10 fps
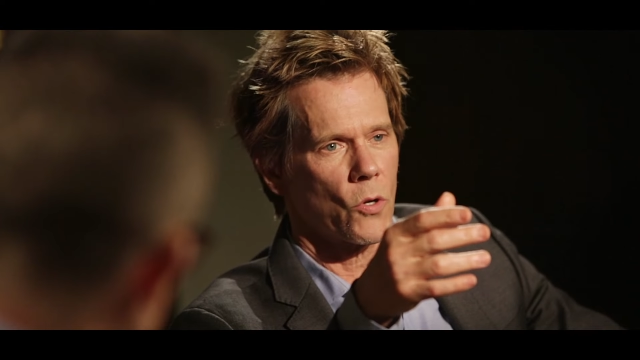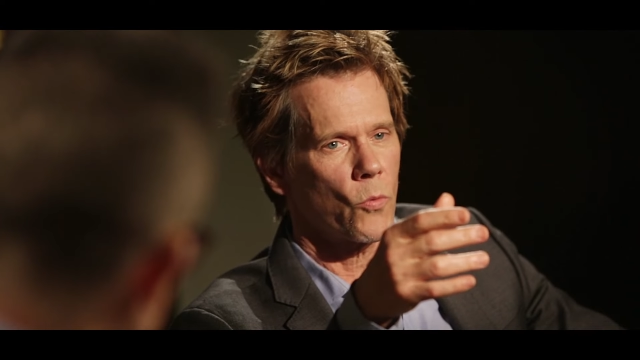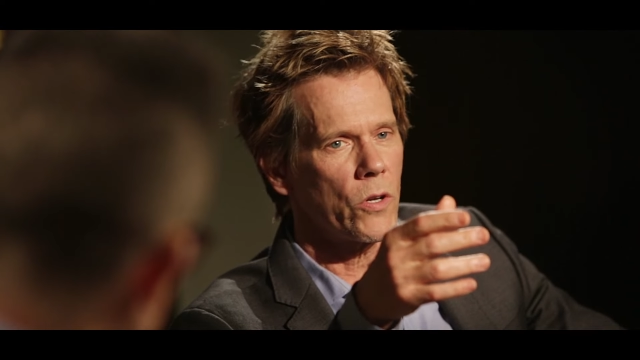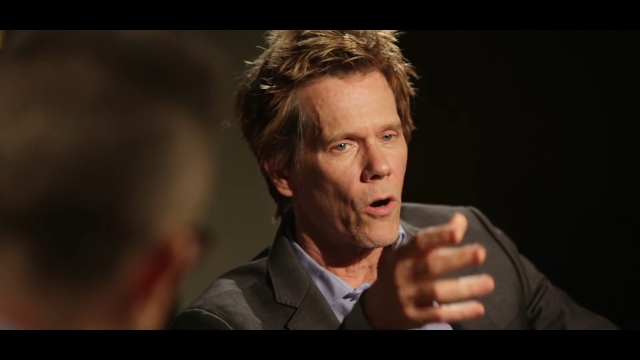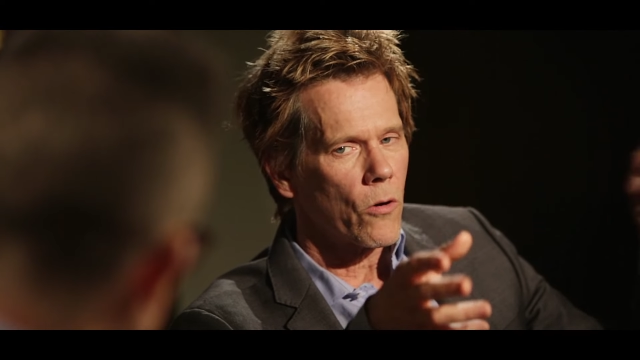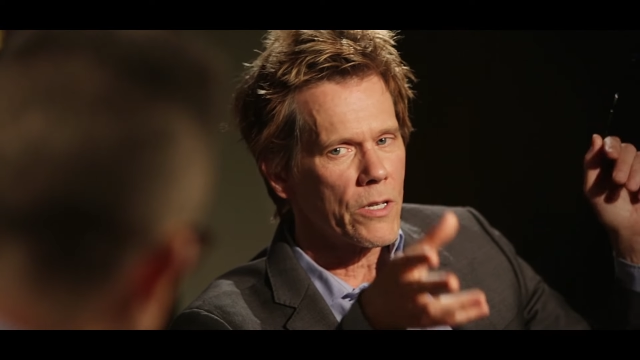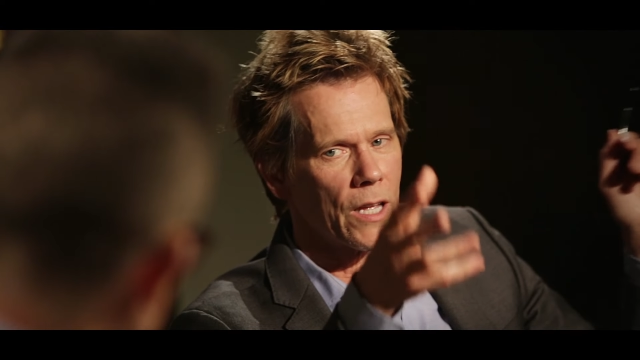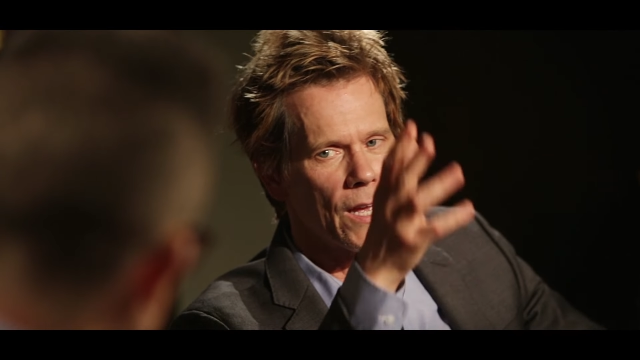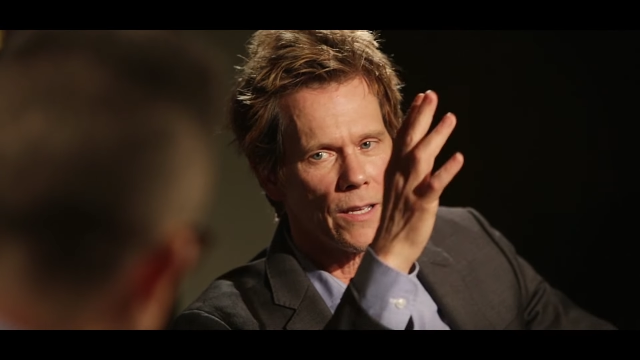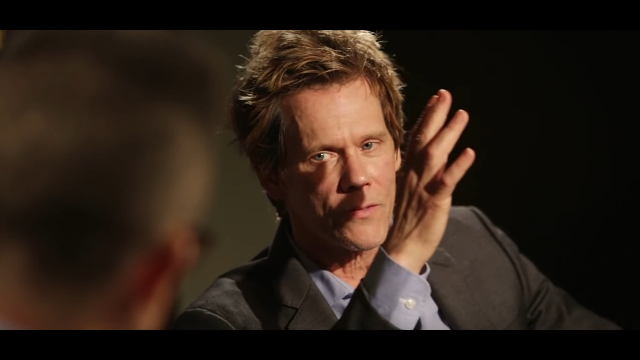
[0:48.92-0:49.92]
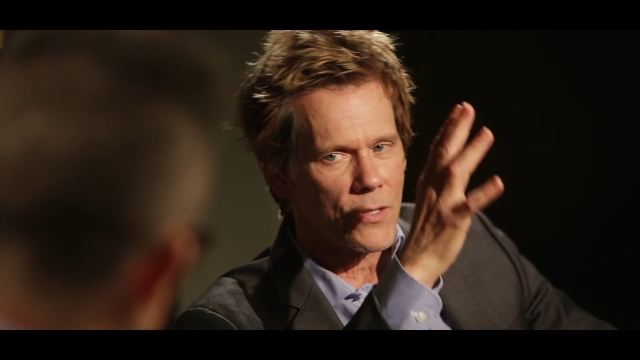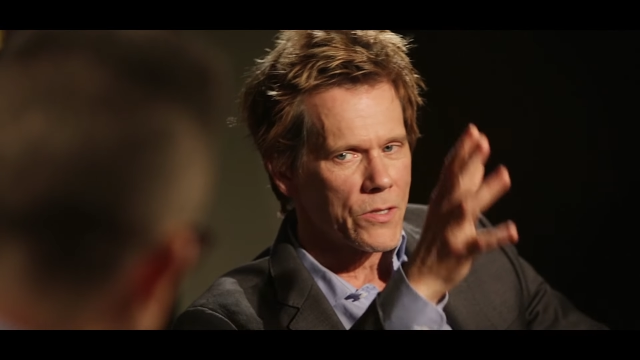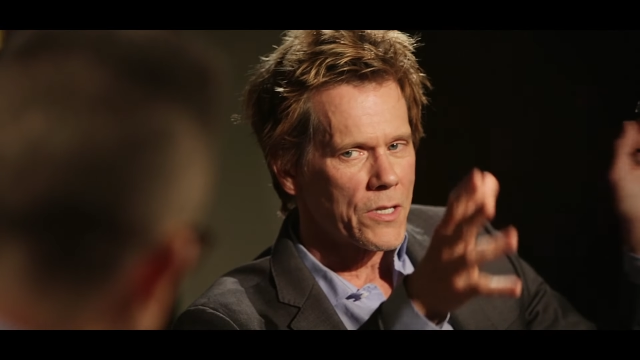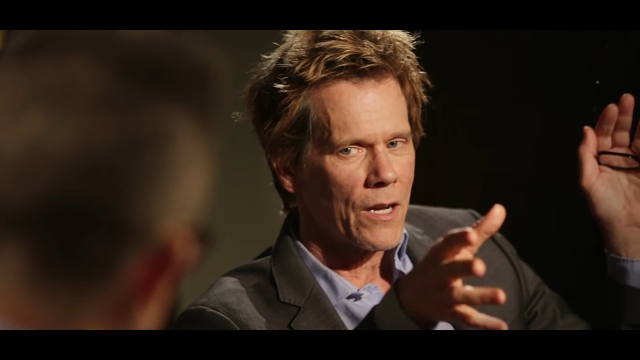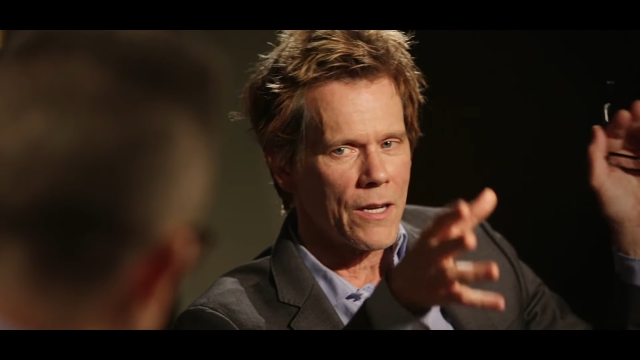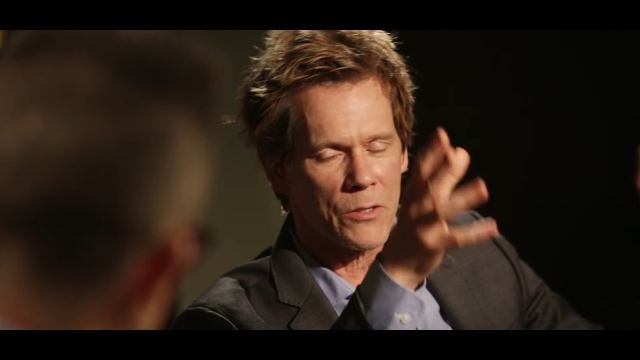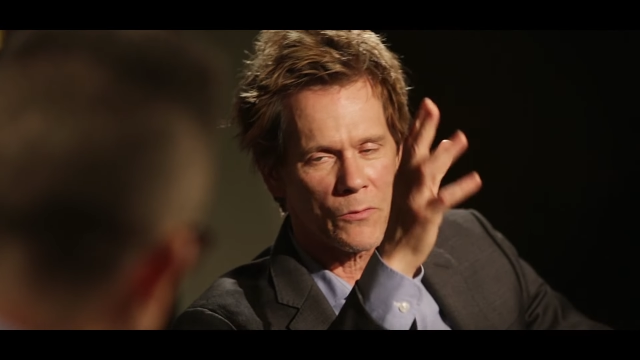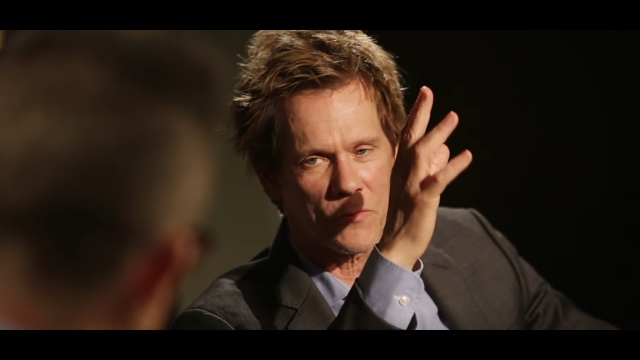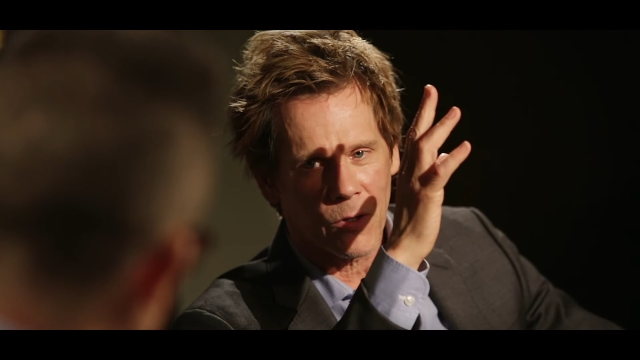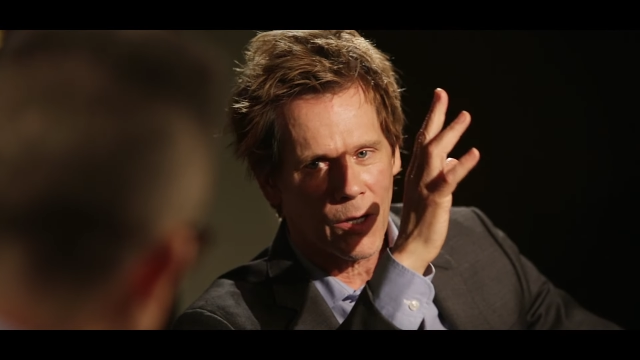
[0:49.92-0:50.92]
So we already had this
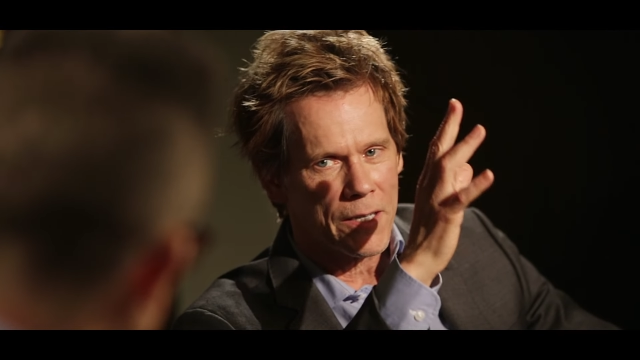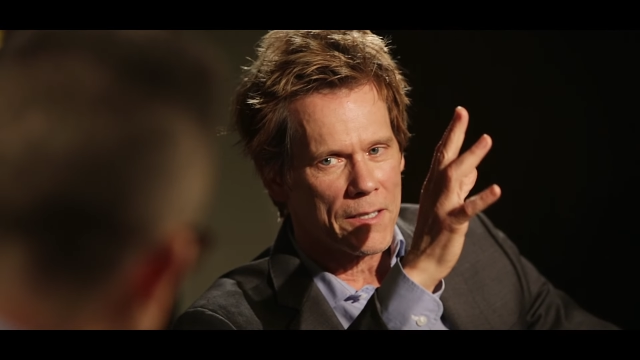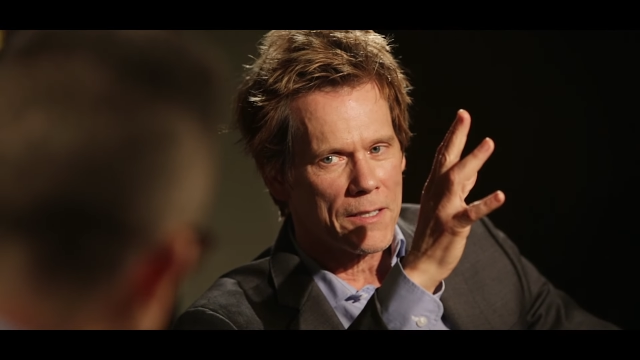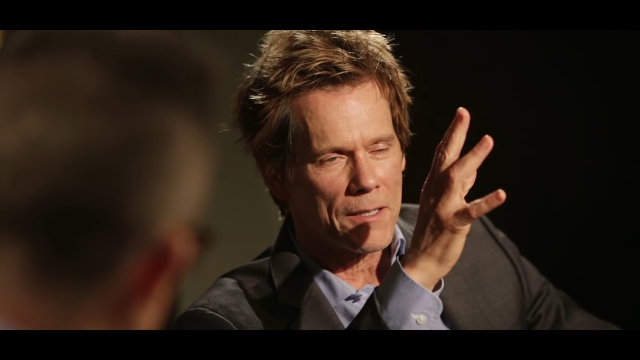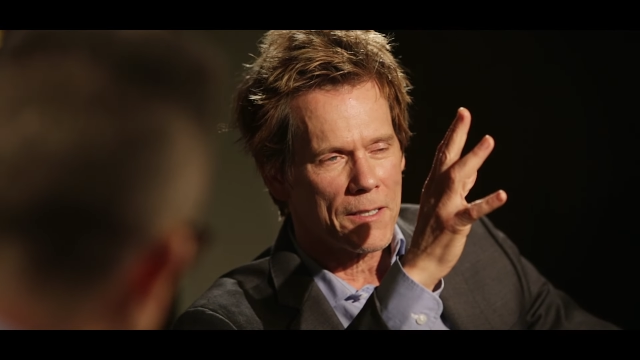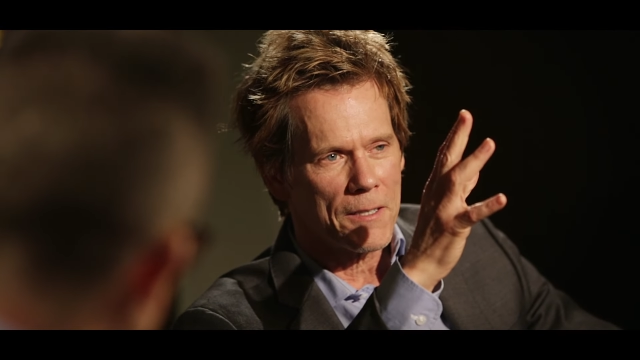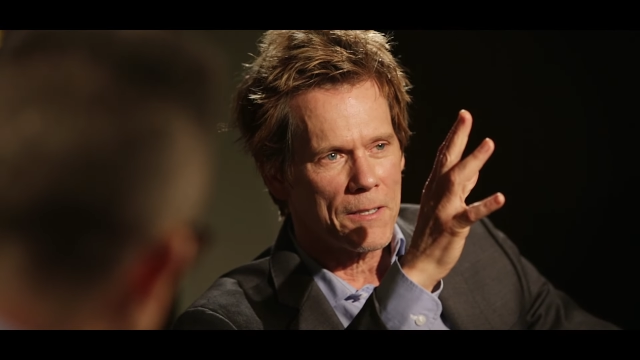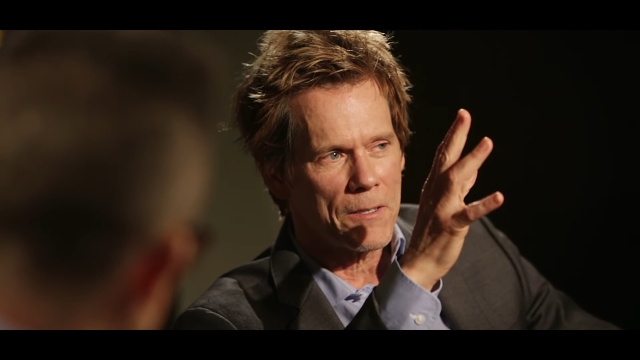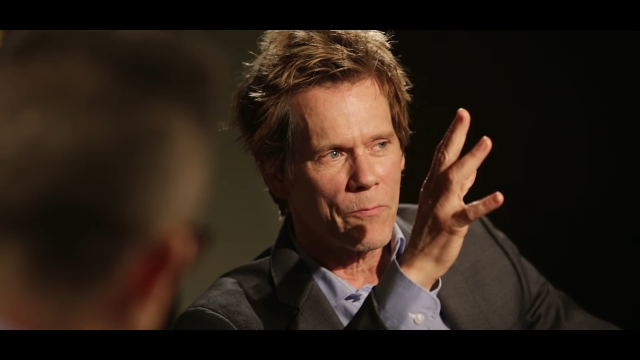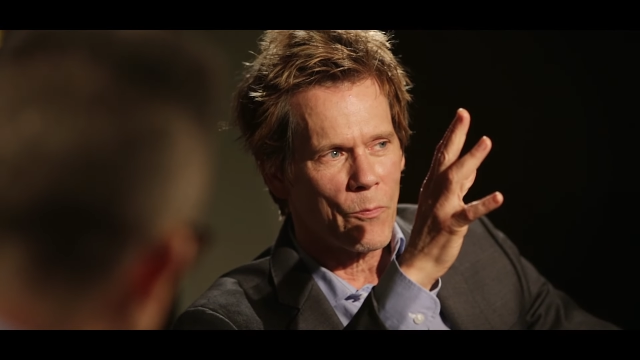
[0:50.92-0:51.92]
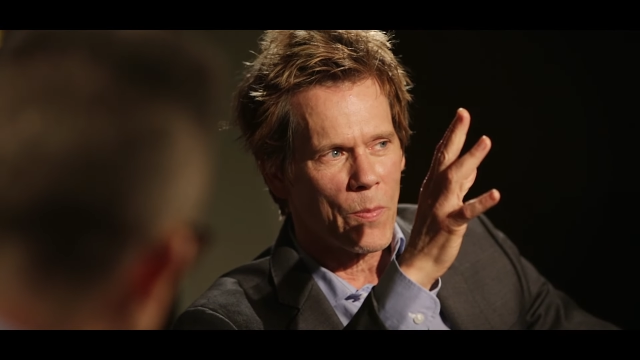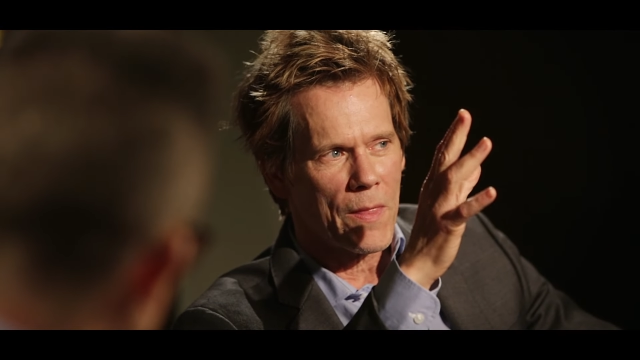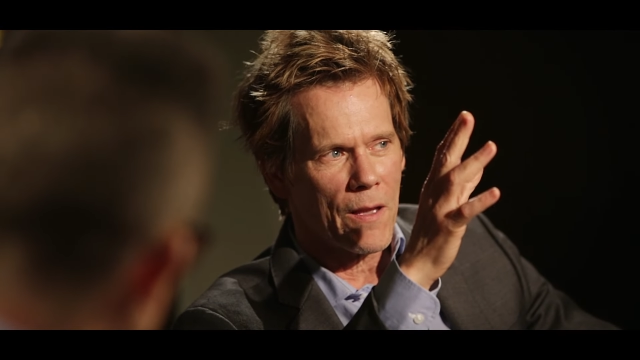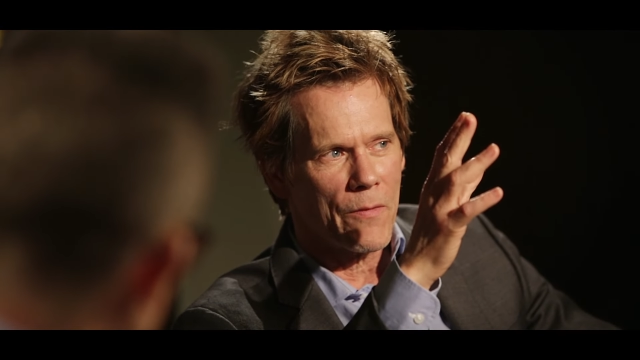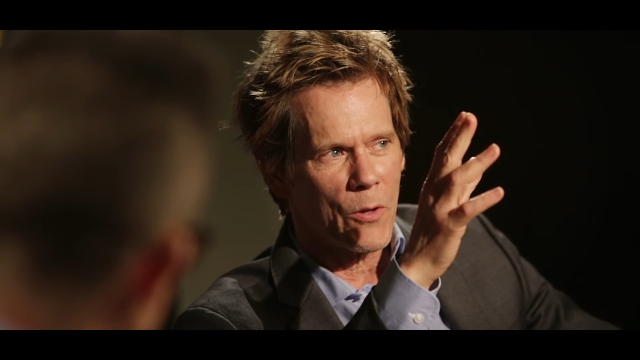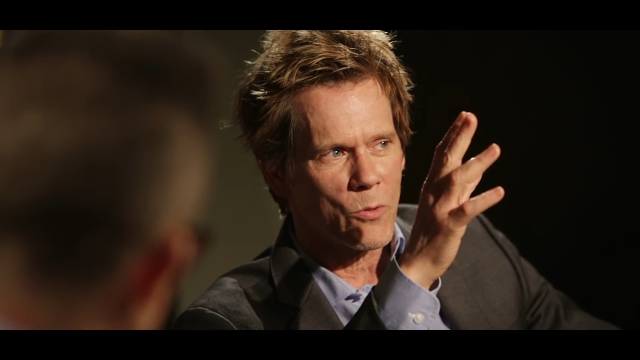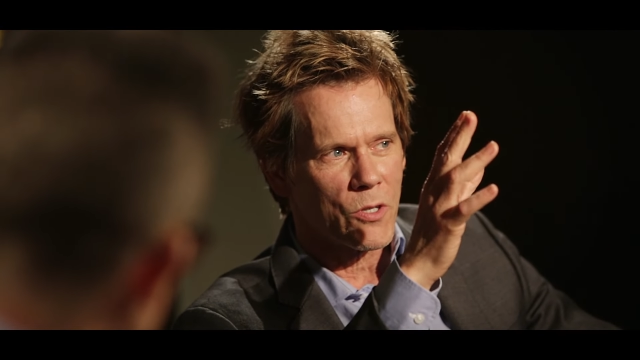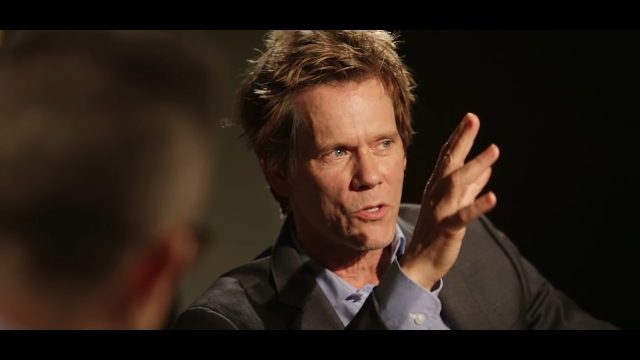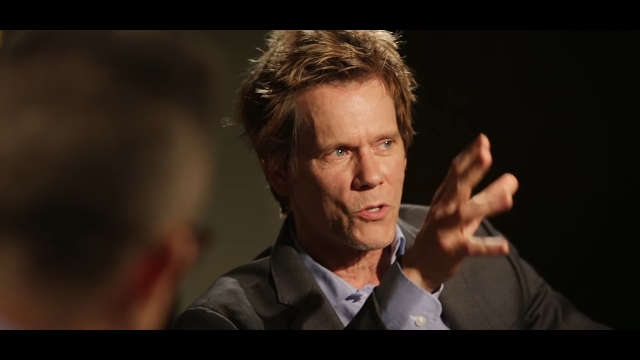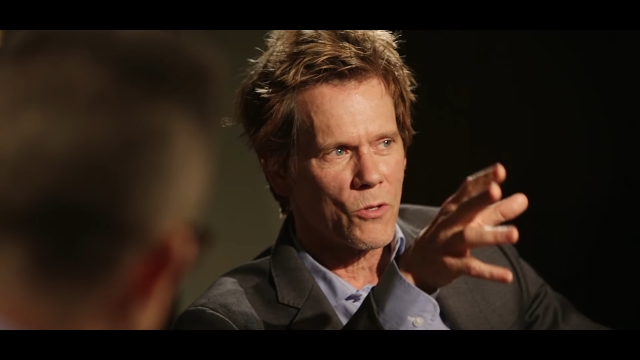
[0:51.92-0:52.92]
kind of like, there was a